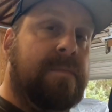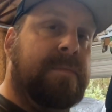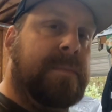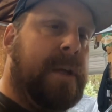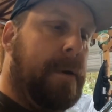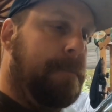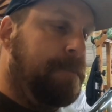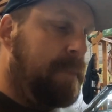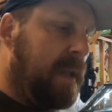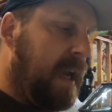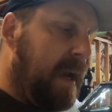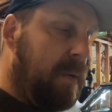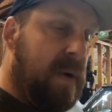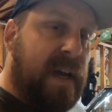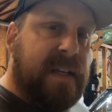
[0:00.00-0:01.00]
So
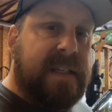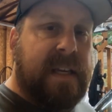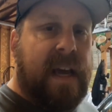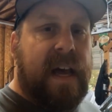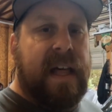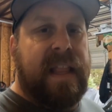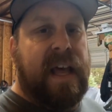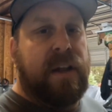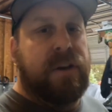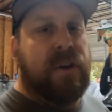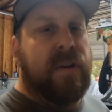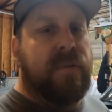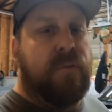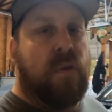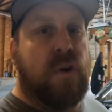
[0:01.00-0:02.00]
anyways, that'll do
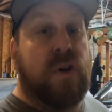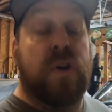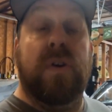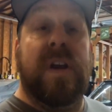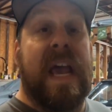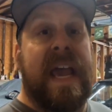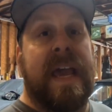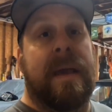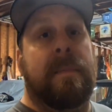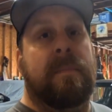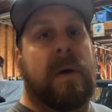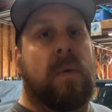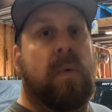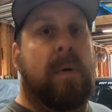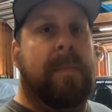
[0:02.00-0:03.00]
it for today,
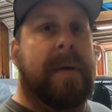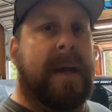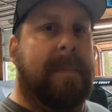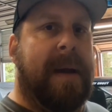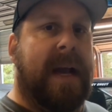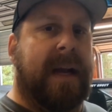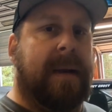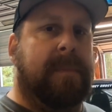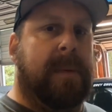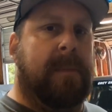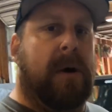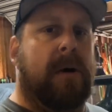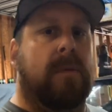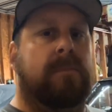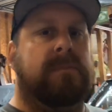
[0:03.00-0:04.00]
but we'll pick back up
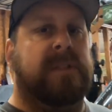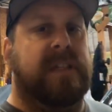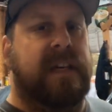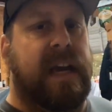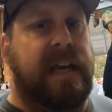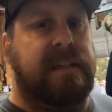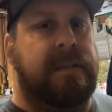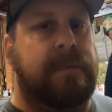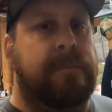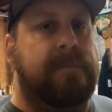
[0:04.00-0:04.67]
tomorrow. See you guys.